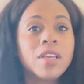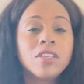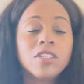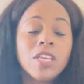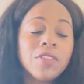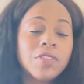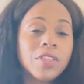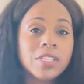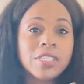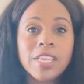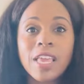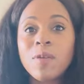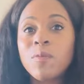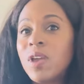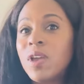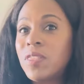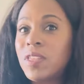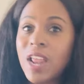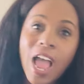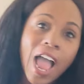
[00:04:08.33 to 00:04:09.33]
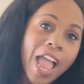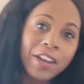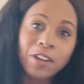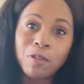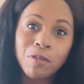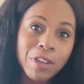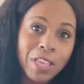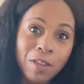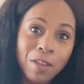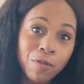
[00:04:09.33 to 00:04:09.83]
In the same way that I
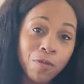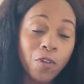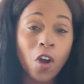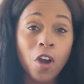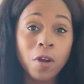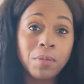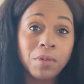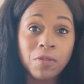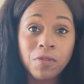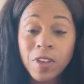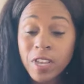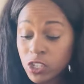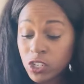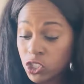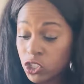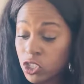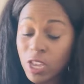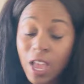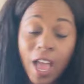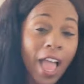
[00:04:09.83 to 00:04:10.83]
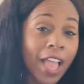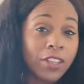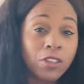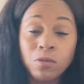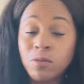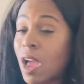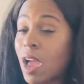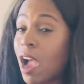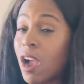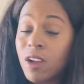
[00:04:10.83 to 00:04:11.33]
don't eat farmed fish, I do
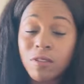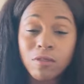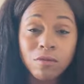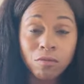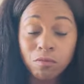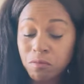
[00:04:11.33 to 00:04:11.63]
not